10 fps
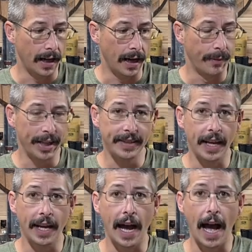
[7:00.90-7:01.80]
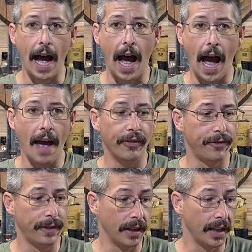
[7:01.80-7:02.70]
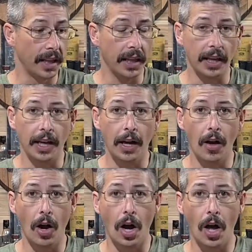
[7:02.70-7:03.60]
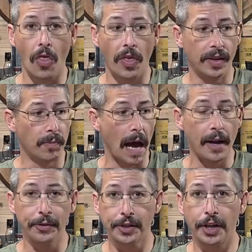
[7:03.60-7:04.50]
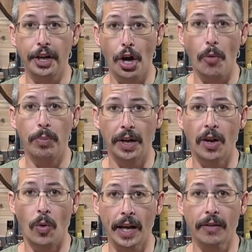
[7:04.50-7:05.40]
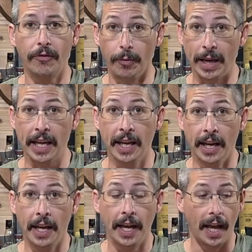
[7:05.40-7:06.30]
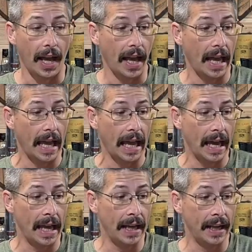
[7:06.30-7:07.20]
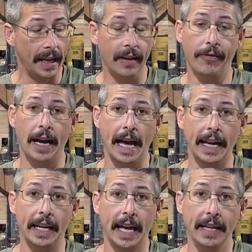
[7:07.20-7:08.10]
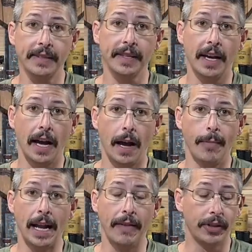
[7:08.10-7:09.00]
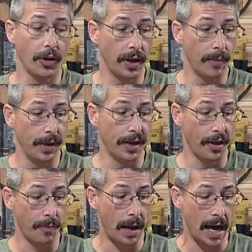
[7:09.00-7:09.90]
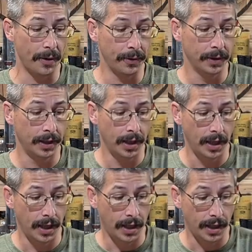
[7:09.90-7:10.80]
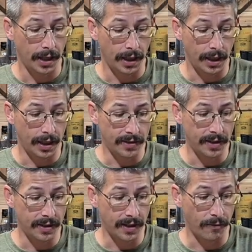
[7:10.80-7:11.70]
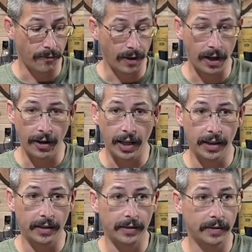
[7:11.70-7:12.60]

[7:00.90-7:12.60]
I'm going to tell you, I have a feeling this bottle is going to go pretty quick for me. And if I had to guess, I'm going to have to go get me another bottle. This is a very